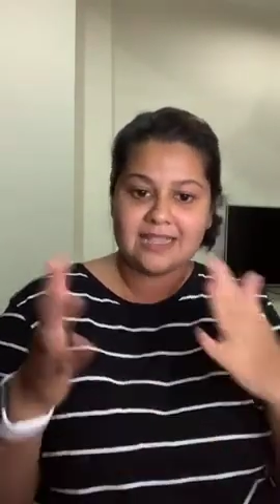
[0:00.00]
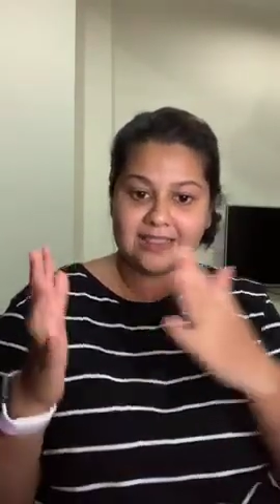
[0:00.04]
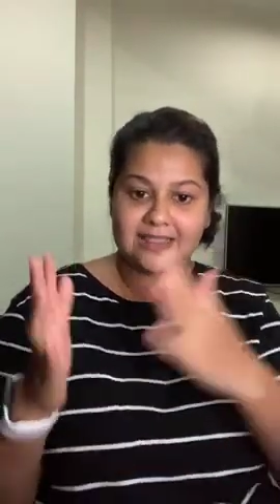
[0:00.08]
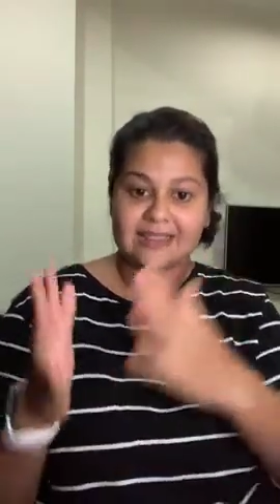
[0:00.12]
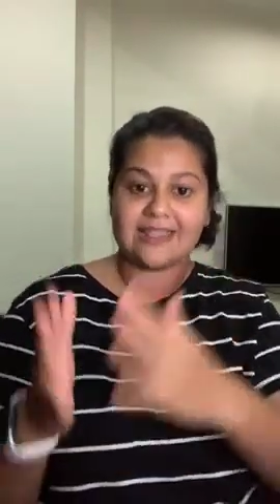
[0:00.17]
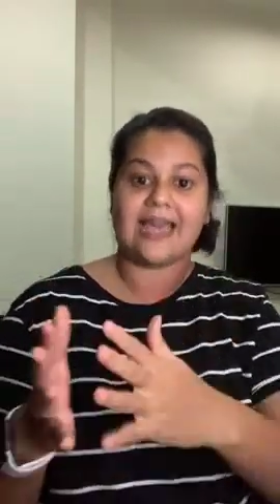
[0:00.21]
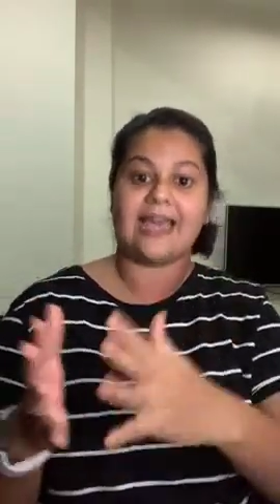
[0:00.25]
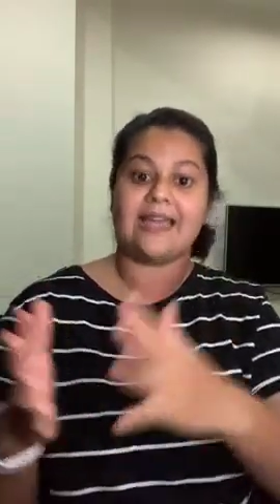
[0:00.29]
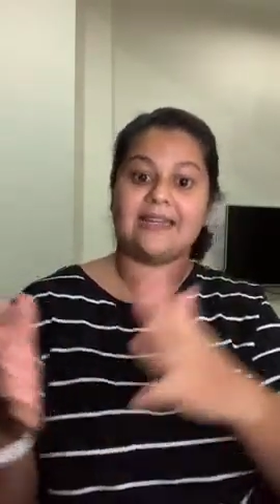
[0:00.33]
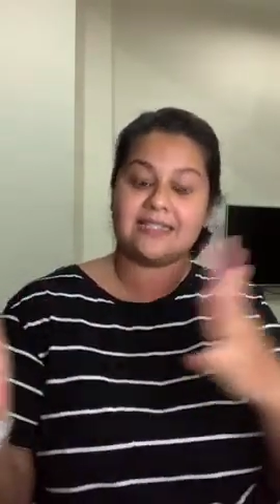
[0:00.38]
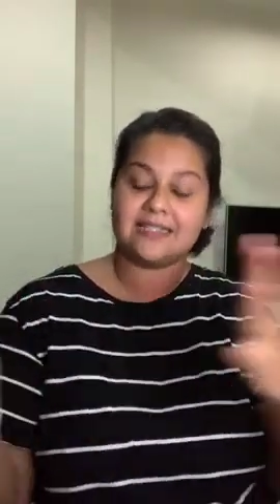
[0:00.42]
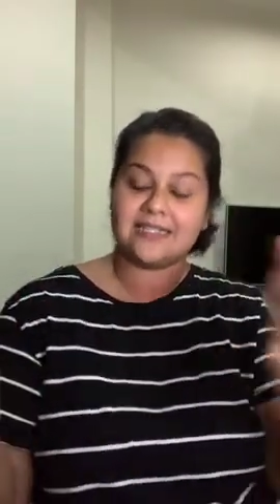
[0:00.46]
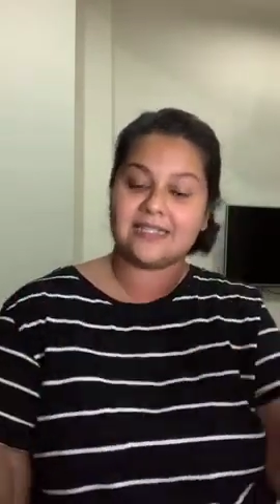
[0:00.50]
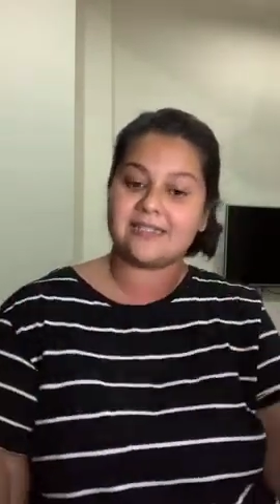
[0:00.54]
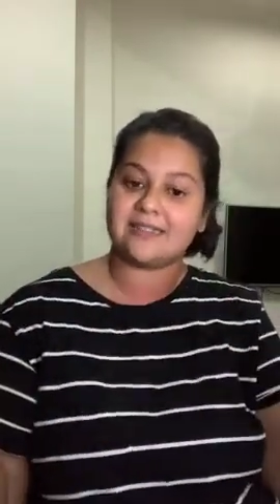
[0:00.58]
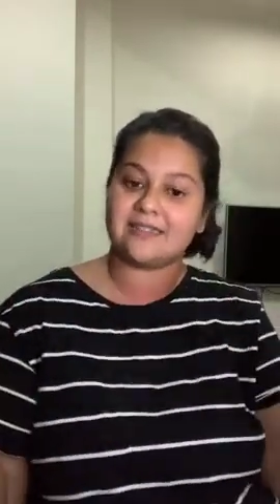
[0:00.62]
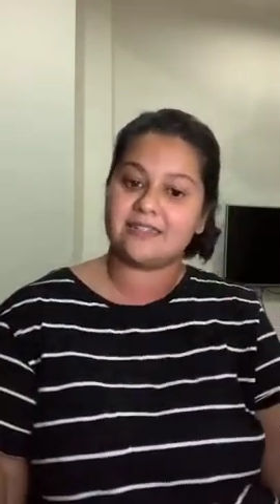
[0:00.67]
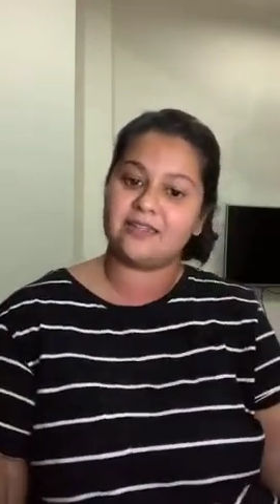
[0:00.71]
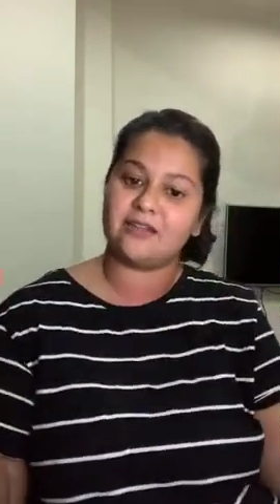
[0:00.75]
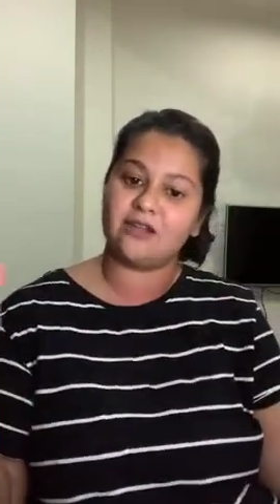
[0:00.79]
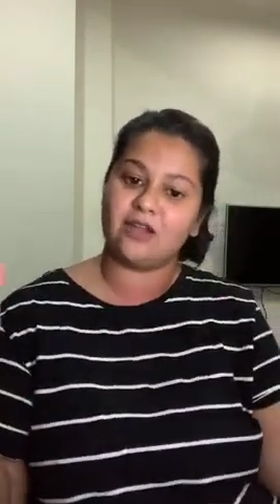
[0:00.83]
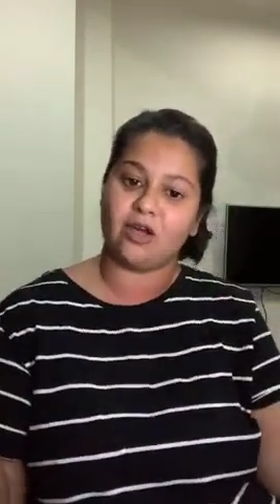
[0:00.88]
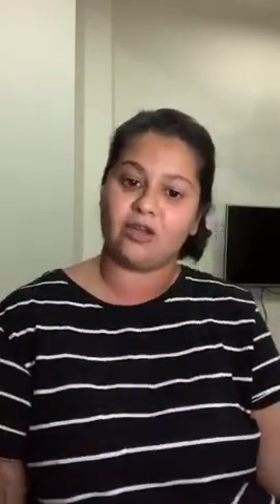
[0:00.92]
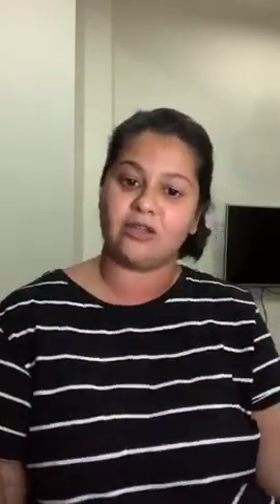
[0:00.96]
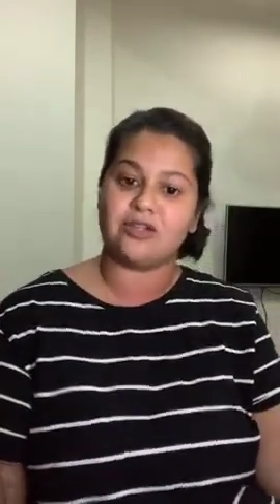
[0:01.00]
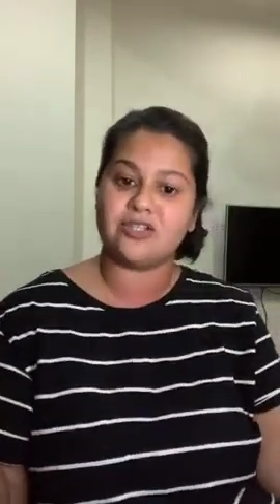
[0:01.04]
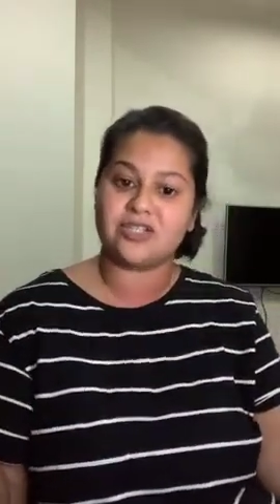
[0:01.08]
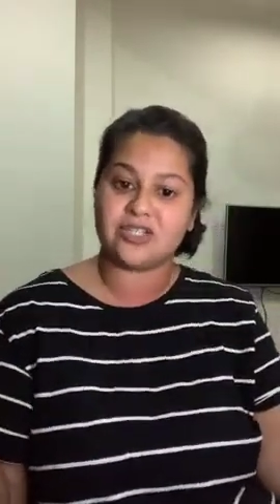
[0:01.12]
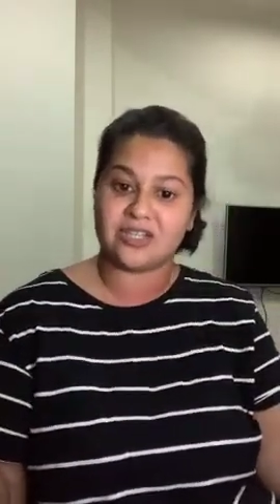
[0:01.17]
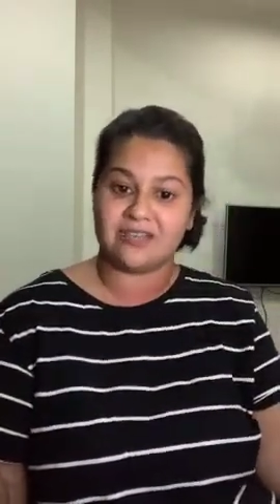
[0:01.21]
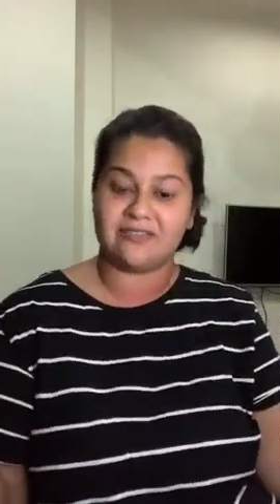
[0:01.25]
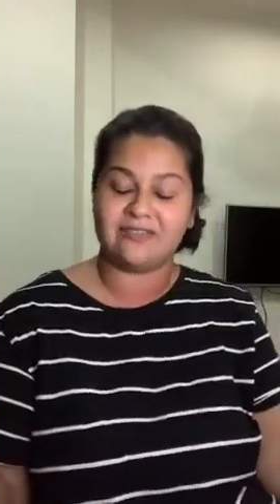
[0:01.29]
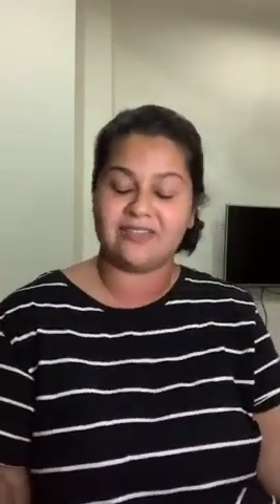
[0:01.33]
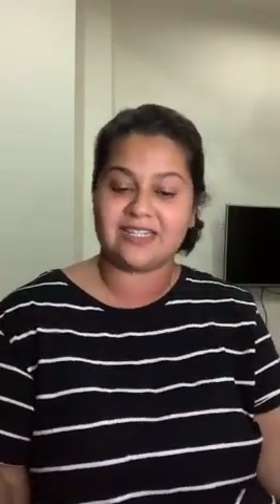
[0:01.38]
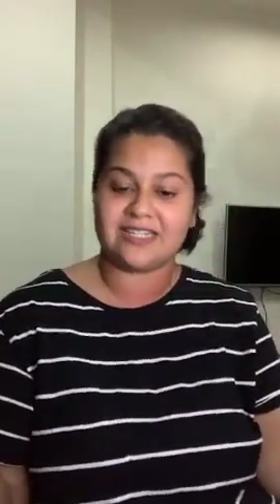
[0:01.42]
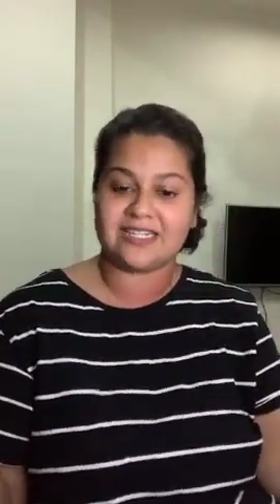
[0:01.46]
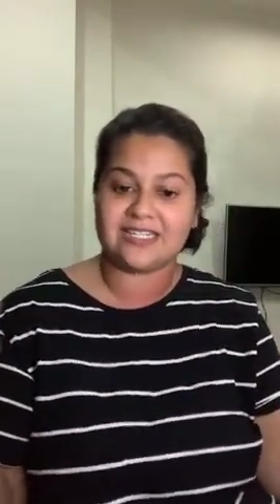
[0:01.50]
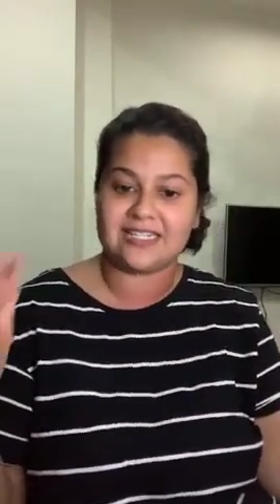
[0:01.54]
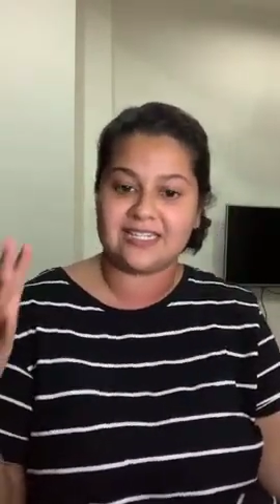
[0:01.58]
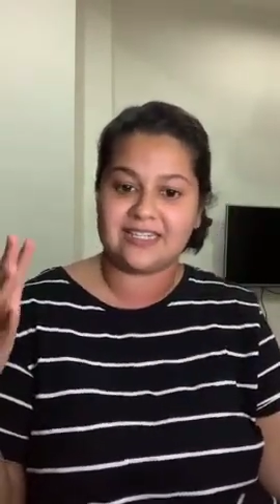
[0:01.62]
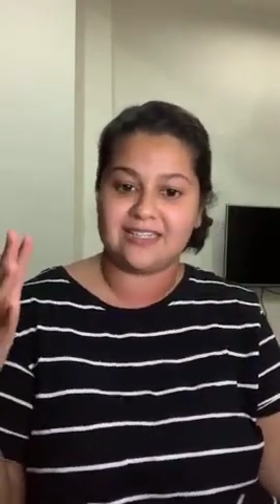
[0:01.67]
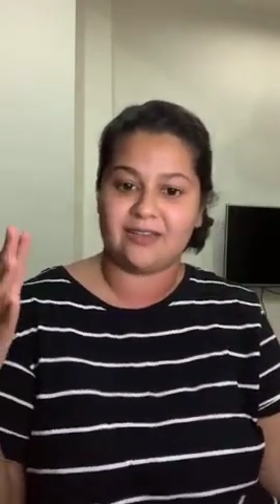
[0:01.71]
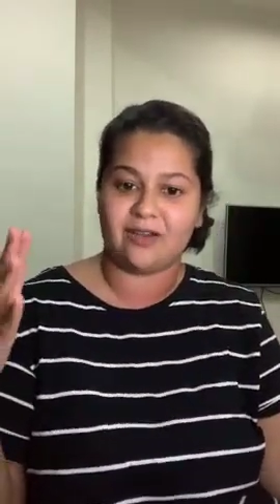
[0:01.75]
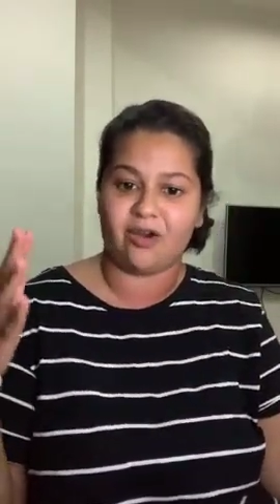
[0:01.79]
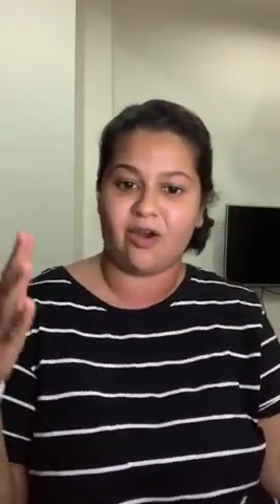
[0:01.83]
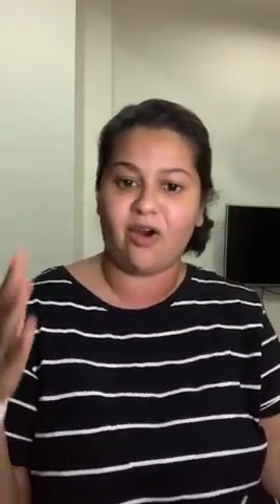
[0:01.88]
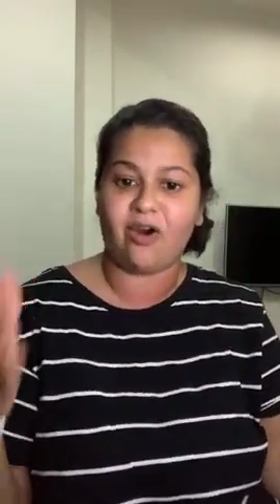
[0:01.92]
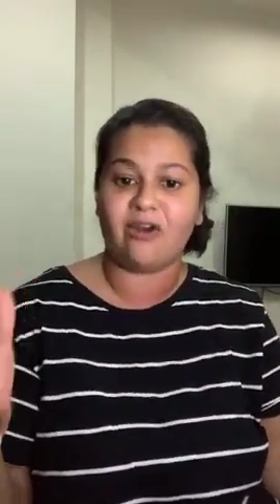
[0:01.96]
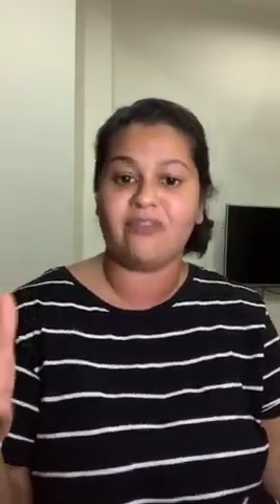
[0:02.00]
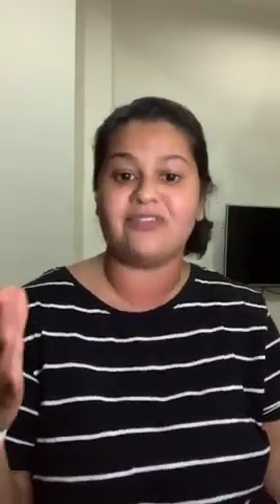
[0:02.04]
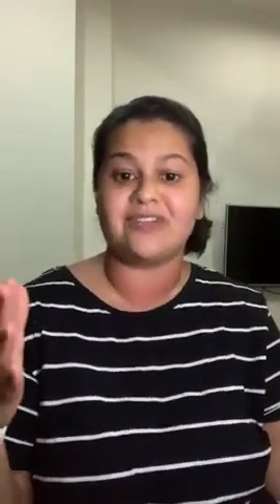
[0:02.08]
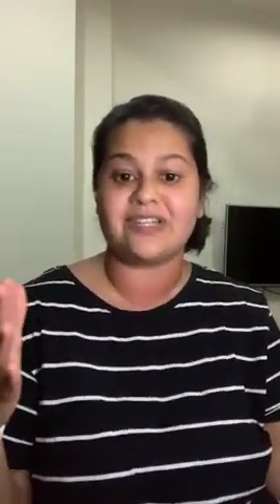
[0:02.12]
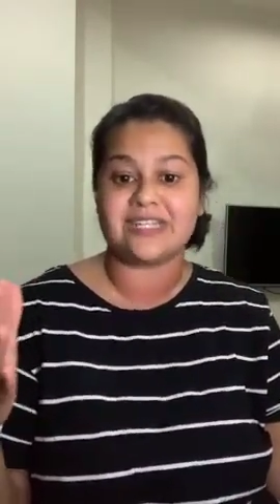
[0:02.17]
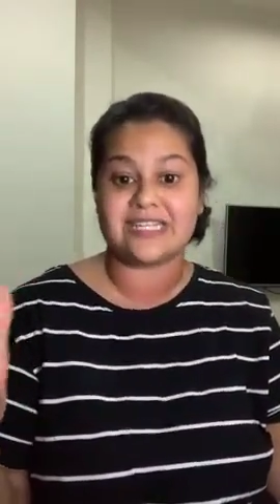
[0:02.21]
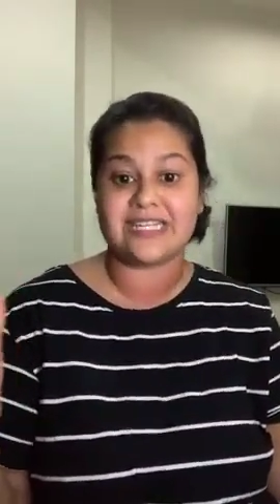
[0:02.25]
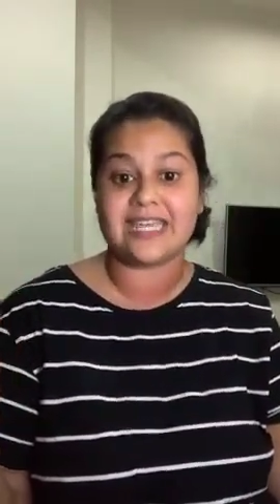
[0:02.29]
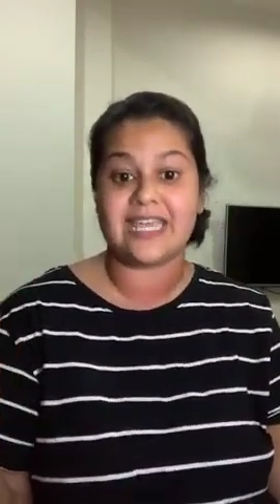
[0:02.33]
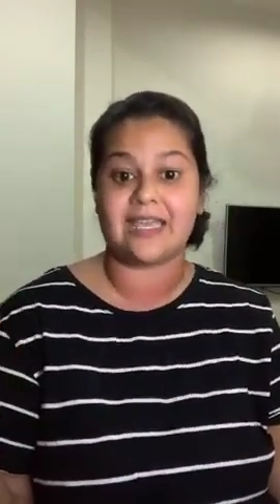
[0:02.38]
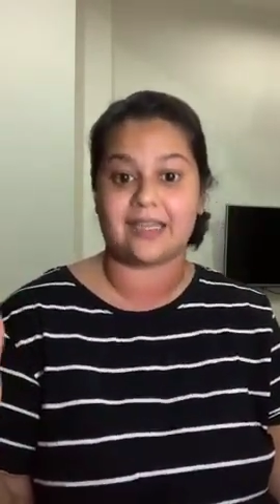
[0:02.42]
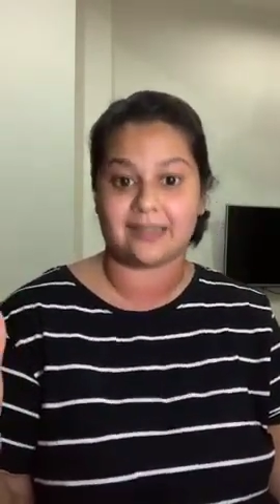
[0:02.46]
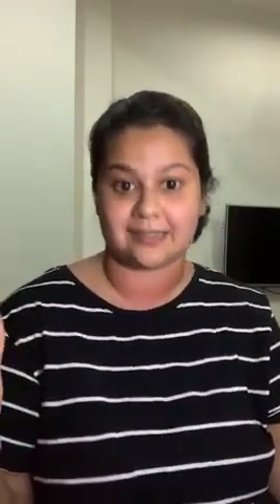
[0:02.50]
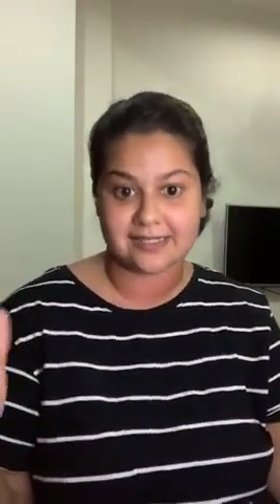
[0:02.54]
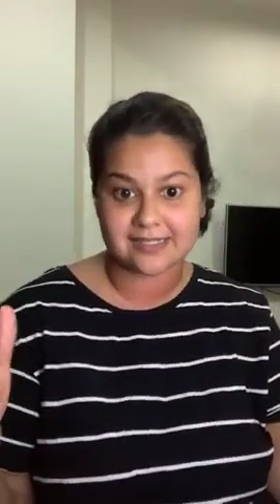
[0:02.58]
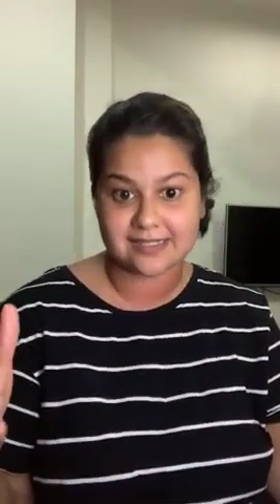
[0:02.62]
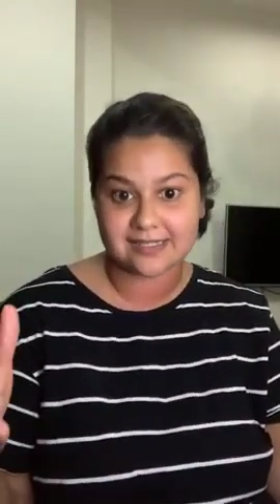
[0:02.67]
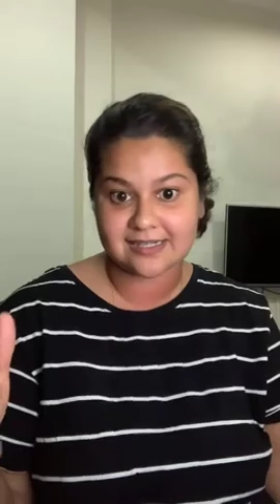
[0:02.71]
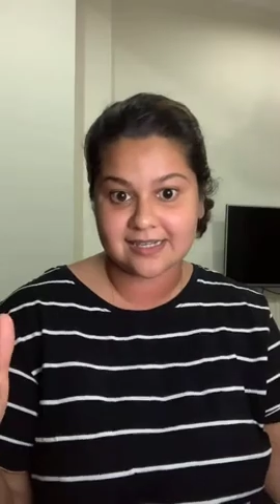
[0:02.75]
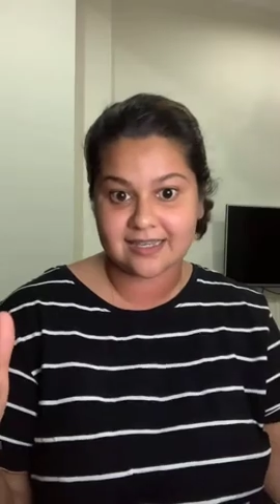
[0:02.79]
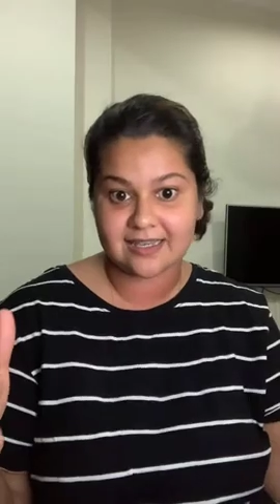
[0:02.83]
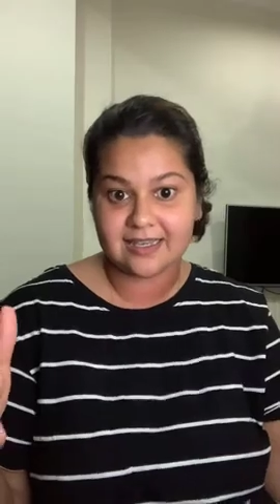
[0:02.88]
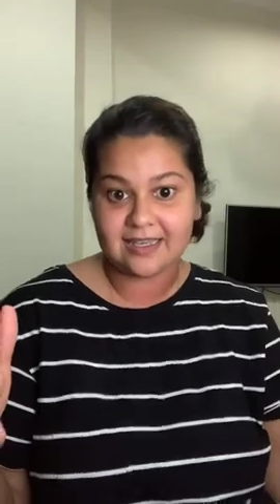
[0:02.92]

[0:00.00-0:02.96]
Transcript: that is the longevity of a text.